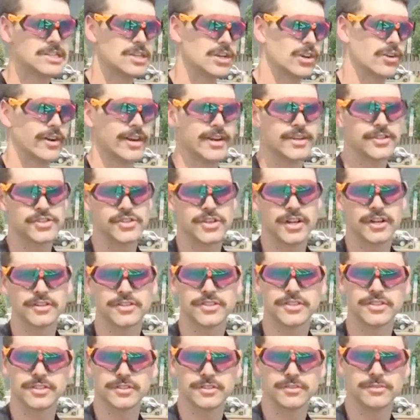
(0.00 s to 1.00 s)
Grand
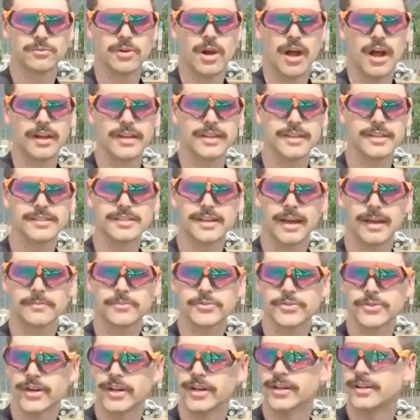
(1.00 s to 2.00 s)
Junction, rocky type
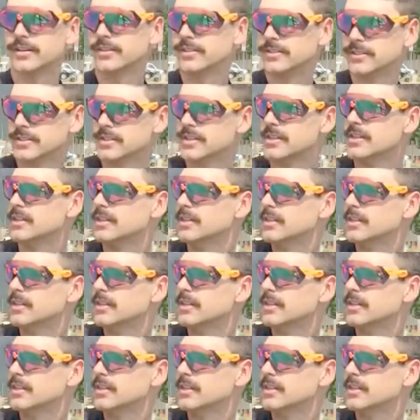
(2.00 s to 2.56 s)
trails.